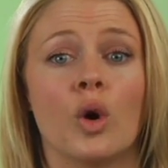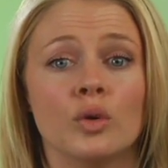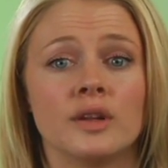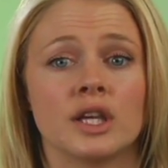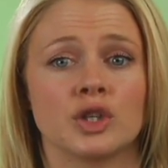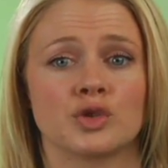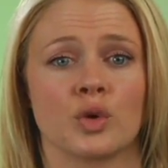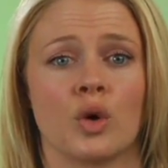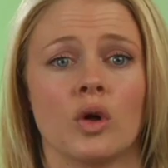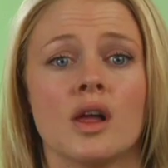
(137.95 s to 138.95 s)
only
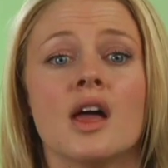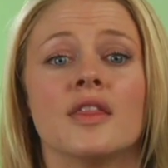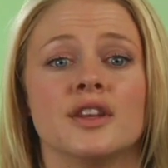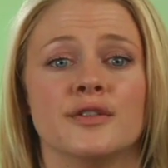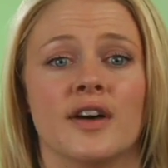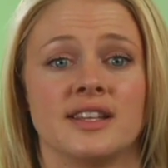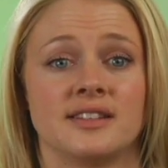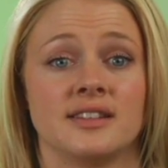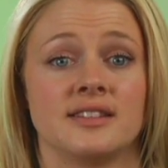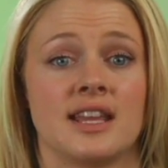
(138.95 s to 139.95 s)
control the
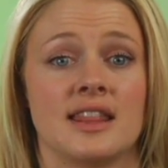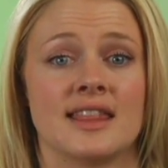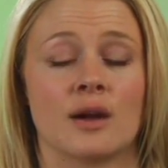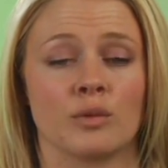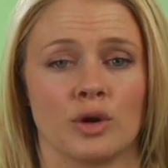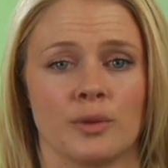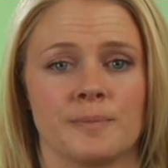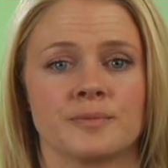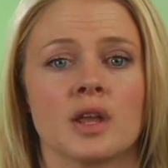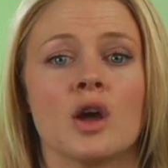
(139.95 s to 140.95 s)
devices in that room.